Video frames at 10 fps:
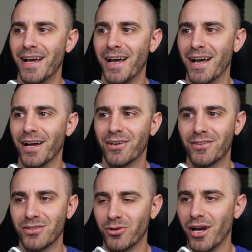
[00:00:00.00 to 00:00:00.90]
Uh,
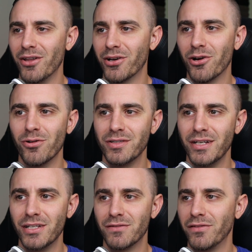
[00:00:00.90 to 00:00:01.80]
so Kotlin
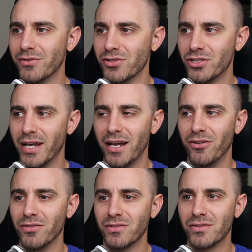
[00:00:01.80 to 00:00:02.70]
coroutines, flows and
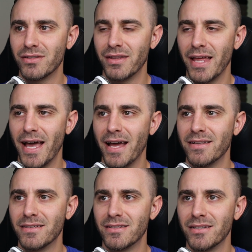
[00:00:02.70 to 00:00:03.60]
channels,
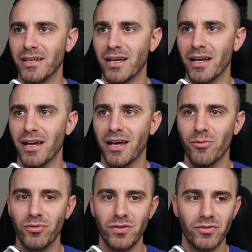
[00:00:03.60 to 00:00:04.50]
that uh,
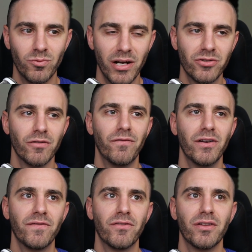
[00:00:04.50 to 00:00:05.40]
we'll use
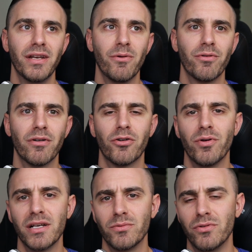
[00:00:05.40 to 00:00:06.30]
retrofit for the network
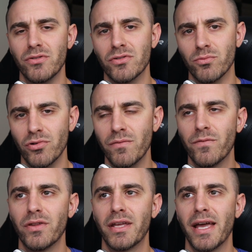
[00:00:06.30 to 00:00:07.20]
request. We'll use room
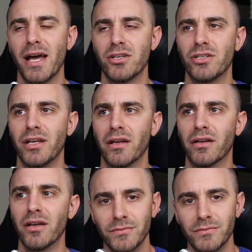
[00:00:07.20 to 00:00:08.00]
for the caching.